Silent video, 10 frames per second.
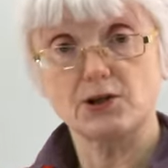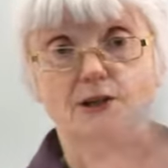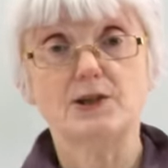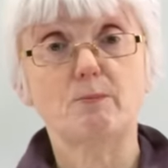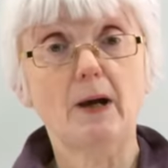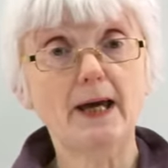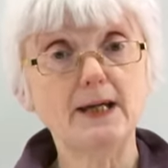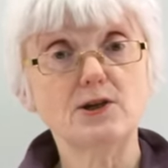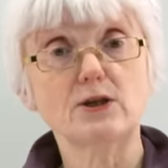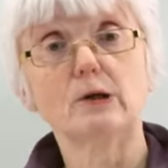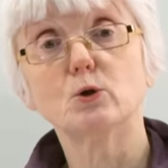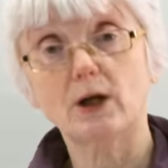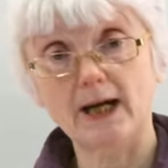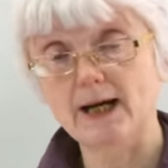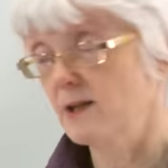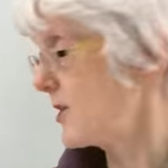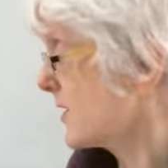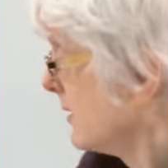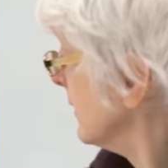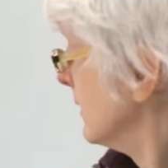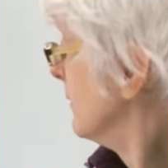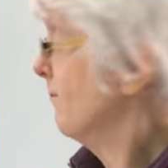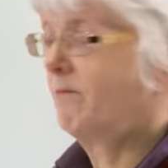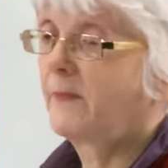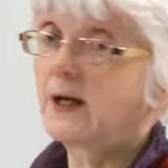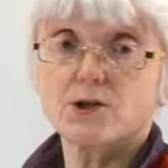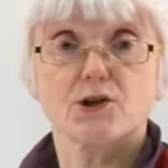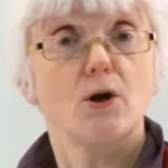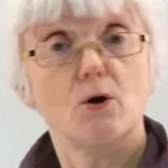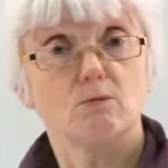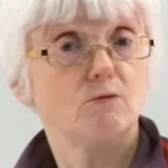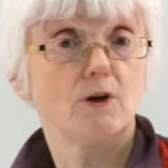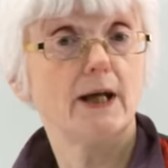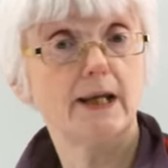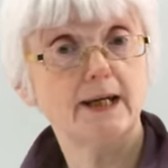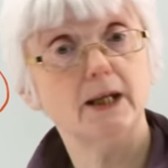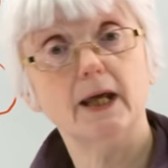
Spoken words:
a display to look at. That's not really a